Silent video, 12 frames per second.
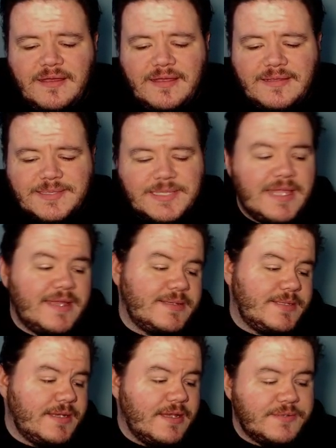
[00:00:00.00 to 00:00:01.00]
And,
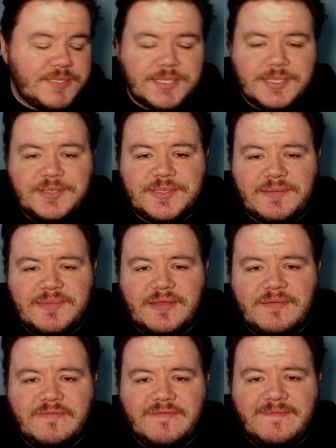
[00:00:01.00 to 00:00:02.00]
you know, just do
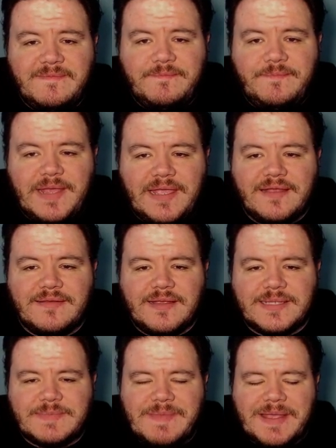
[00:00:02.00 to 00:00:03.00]
something big and
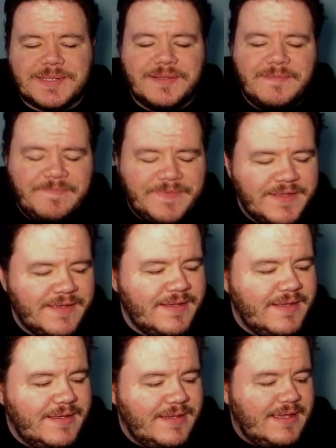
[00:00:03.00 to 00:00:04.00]
special.
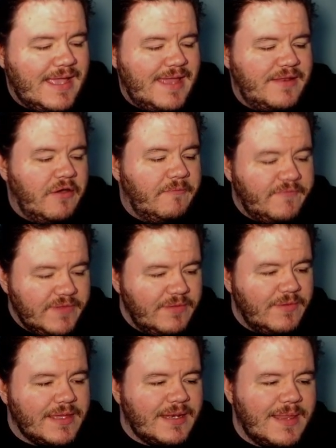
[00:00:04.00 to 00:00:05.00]
And hopefully we'll
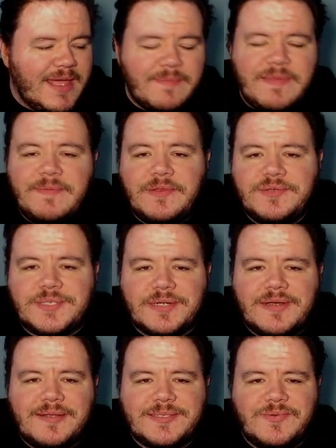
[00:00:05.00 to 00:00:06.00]
get a lot of people who turn
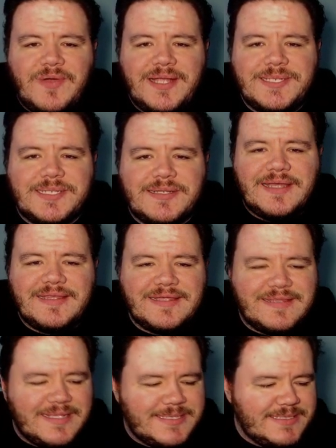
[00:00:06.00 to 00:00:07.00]
out to watch it. I
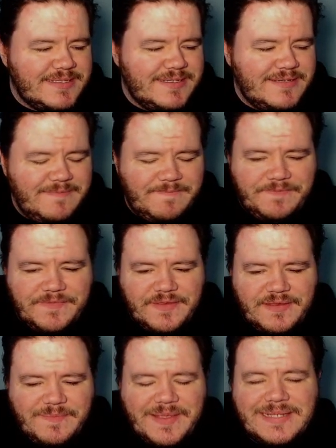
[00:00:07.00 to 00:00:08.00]
that's the
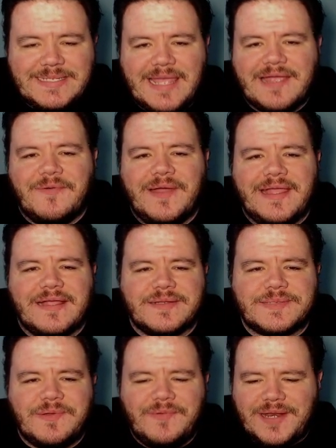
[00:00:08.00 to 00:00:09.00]
big takeaway here, is
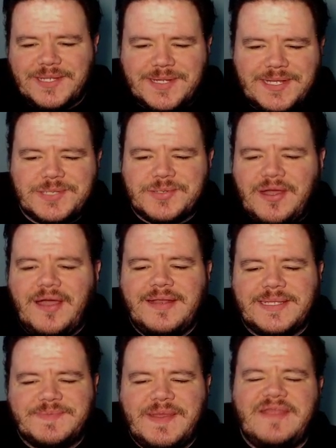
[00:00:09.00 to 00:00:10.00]
we want to try to draw in
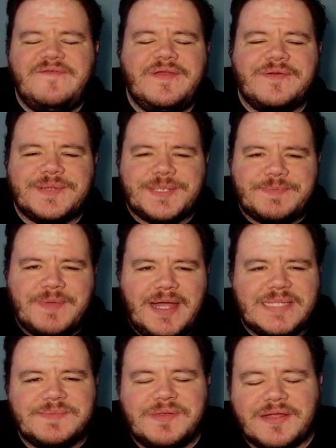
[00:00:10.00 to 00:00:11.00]
as many viewers as
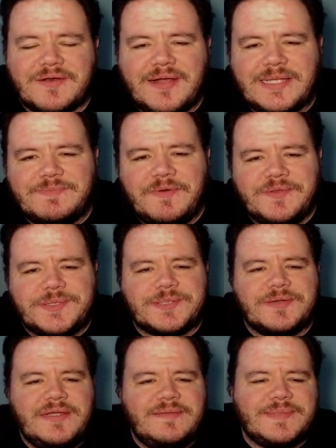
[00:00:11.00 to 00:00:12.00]
possible across both
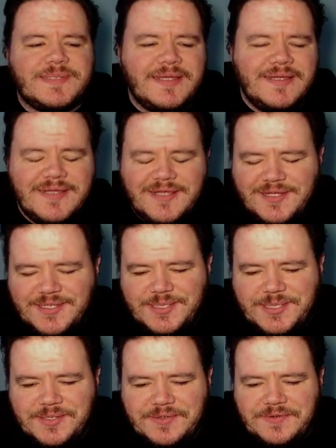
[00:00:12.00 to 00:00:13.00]
streams
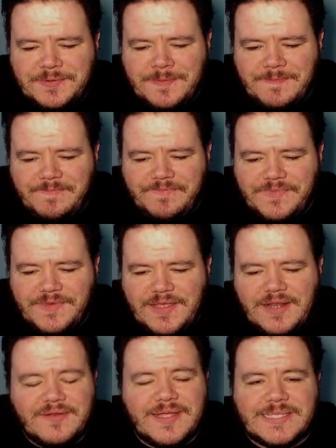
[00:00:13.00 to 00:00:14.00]
to
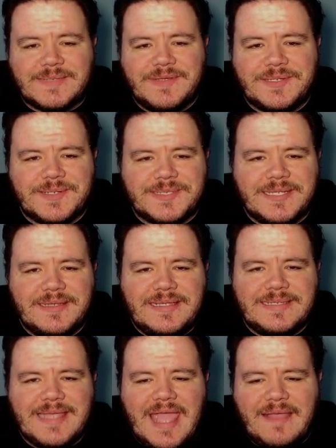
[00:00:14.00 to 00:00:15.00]
get some interest in these
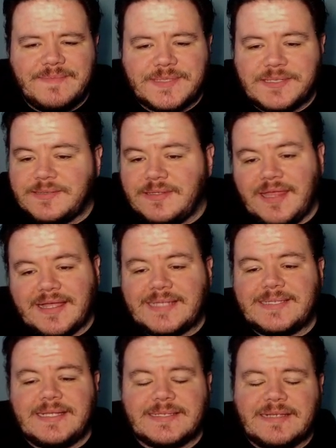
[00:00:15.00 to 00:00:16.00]
games. There's, like I
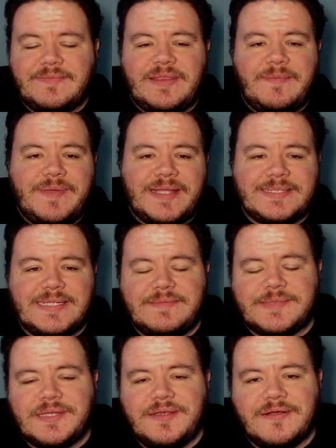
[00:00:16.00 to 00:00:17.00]
said, it's going to be the best teams
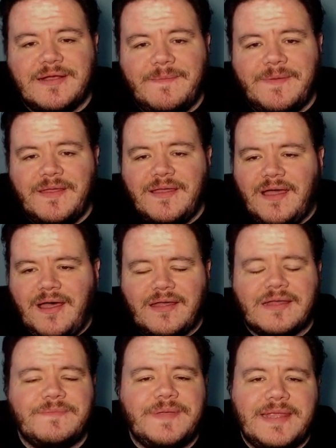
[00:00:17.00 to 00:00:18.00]
in Europe all
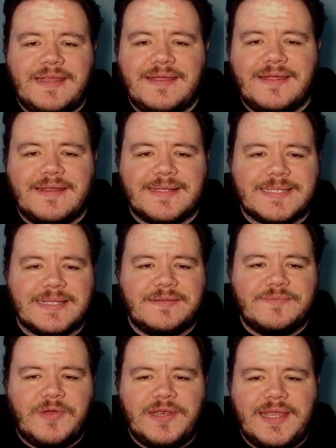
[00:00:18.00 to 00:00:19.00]
competing in a single
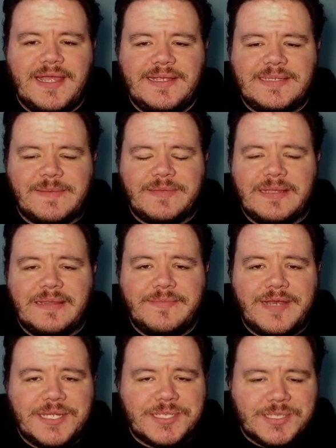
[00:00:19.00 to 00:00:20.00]
one-day double
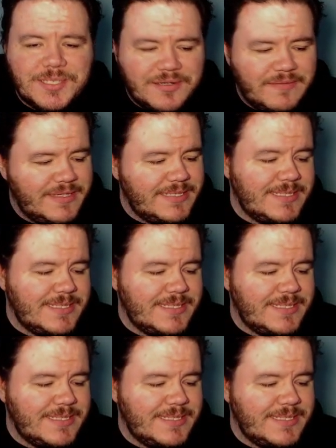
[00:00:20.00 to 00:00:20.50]
elimination tournament